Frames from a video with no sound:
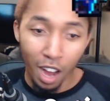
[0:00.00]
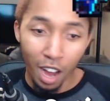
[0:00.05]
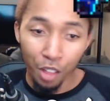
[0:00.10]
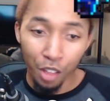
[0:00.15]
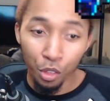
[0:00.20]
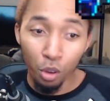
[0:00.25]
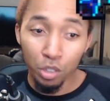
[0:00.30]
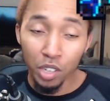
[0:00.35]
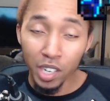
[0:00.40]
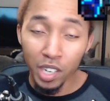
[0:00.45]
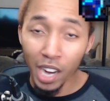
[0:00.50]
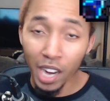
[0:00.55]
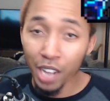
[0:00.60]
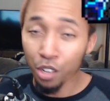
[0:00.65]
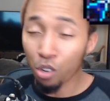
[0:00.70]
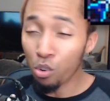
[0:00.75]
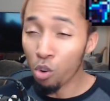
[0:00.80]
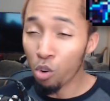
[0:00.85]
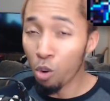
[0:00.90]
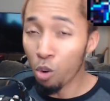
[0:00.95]
Those are kind of
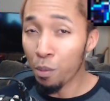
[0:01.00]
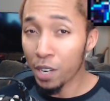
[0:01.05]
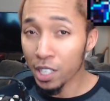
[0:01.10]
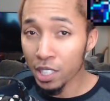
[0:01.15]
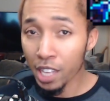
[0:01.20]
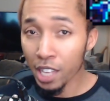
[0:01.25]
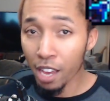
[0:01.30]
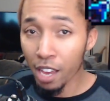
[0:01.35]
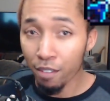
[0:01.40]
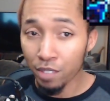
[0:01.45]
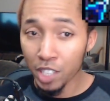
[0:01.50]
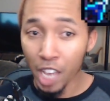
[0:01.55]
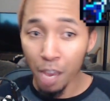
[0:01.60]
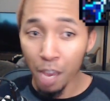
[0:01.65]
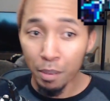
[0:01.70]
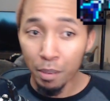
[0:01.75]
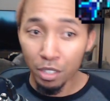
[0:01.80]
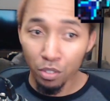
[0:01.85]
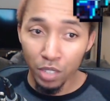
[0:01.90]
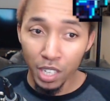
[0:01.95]
cool because they have
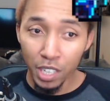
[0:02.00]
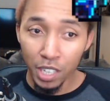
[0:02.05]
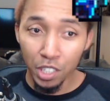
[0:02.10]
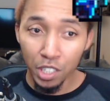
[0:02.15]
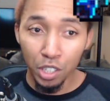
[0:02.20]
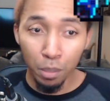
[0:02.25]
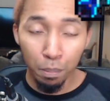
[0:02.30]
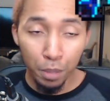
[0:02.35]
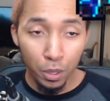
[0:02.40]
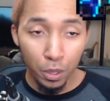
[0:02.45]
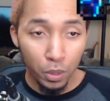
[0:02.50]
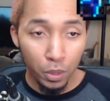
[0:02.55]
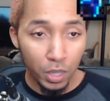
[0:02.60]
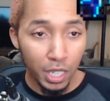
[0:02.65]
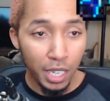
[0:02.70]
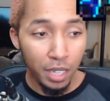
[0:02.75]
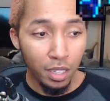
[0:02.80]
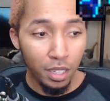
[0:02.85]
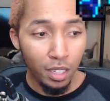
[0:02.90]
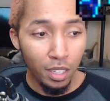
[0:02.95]
damage reduction built
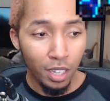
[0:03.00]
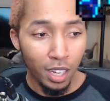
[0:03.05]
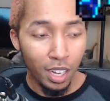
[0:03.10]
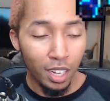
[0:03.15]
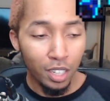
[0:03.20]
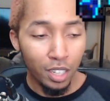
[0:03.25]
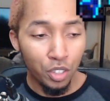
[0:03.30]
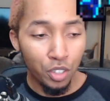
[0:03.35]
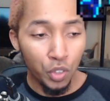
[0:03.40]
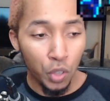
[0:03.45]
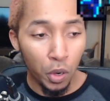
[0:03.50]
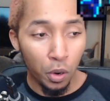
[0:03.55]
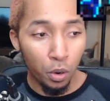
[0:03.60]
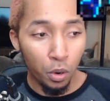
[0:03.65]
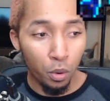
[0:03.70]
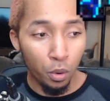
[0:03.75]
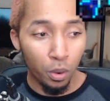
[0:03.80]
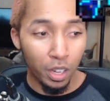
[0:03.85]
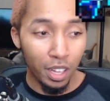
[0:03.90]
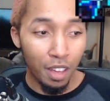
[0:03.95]
in.
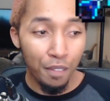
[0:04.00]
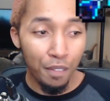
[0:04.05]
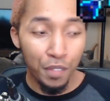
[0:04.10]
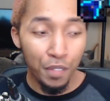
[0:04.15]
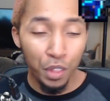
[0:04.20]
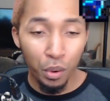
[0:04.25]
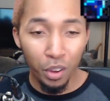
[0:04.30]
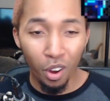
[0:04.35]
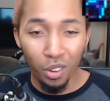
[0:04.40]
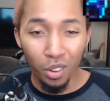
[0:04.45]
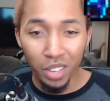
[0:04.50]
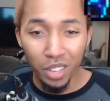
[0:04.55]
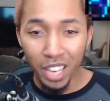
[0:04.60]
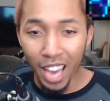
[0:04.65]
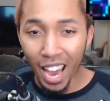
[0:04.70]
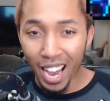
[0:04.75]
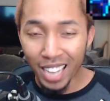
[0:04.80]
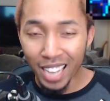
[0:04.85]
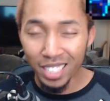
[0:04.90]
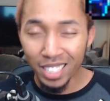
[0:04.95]
So even though it only
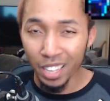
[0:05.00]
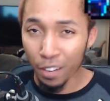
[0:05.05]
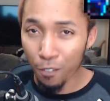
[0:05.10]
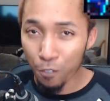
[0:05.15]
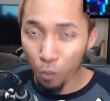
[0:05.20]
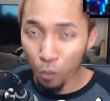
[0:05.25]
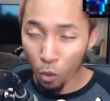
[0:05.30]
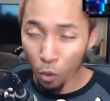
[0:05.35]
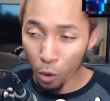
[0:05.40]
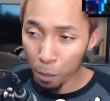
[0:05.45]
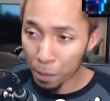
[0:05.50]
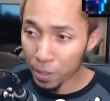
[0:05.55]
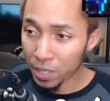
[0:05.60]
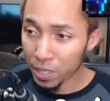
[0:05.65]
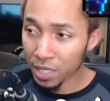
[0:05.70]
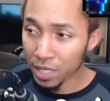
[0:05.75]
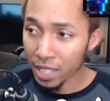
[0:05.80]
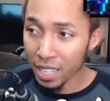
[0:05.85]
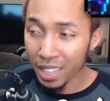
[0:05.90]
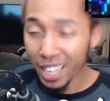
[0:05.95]
has like
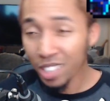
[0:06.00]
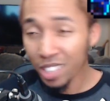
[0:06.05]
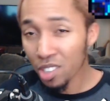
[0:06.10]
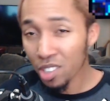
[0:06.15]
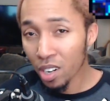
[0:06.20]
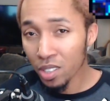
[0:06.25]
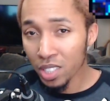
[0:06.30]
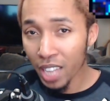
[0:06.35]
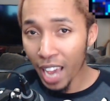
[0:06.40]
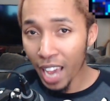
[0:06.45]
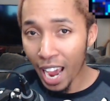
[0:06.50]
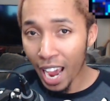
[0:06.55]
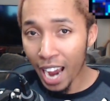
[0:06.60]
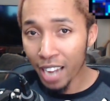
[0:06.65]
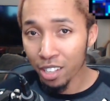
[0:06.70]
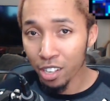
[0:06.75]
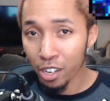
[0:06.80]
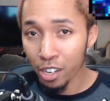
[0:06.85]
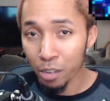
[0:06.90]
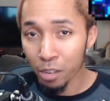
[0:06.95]
4%, that starts to
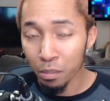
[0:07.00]
add up.